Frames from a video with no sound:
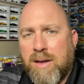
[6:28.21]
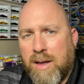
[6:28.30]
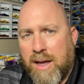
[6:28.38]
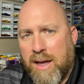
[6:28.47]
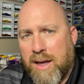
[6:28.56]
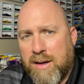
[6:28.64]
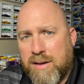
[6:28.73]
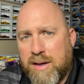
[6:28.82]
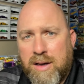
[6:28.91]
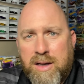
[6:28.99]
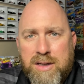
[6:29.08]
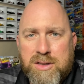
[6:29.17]
and did
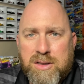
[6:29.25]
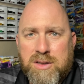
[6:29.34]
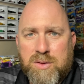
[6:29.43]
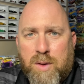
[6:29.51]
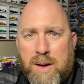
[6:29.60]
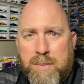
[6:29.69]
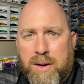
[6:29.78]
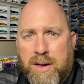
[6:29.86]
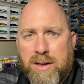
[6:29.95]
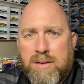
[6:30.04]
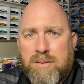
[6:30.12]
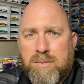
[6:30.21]
an engine swap on
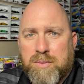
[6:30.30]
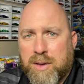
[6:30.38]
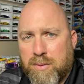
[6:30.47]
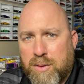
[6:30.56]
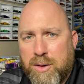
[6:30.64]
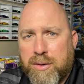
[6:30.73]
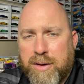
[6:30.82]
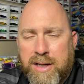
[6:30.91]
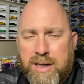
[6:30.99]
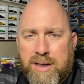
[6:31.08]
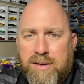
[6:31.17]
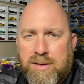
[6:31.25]
it, put a rotary
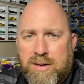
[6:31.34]
in it,